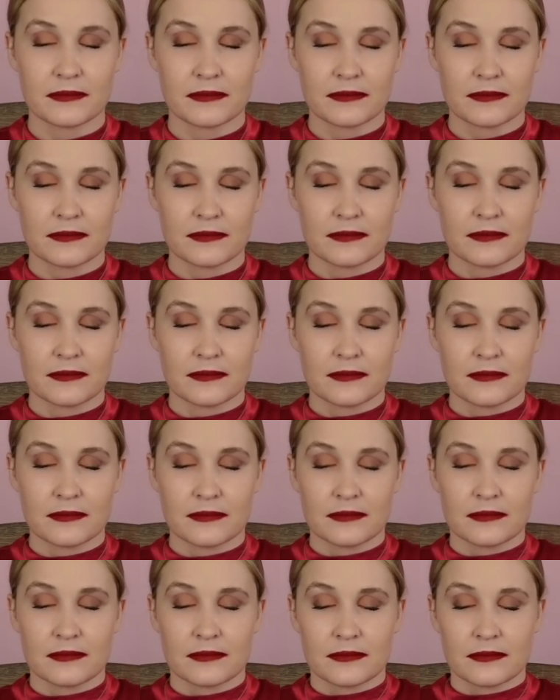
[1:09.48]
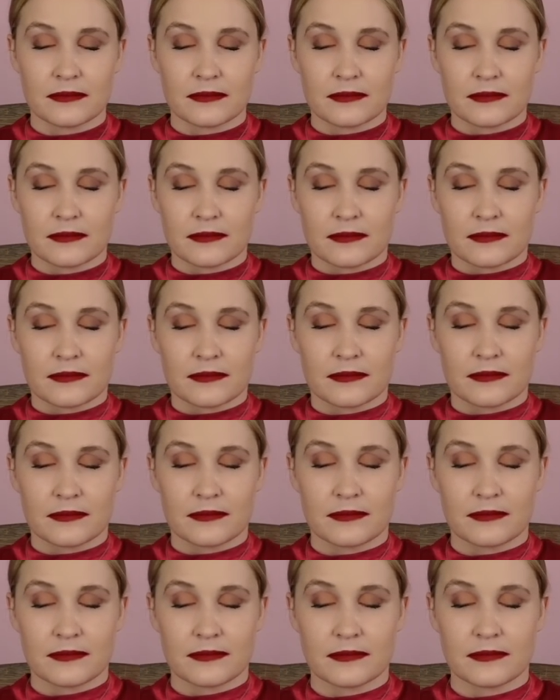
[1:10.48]

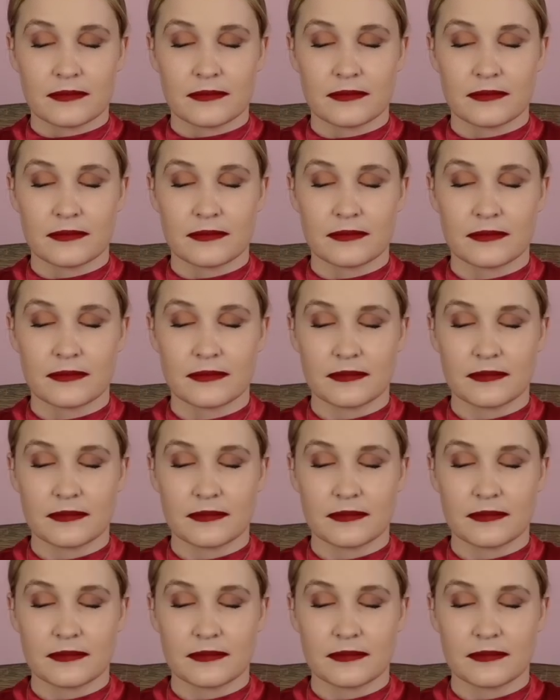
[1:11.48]
No one is speaking in this clip.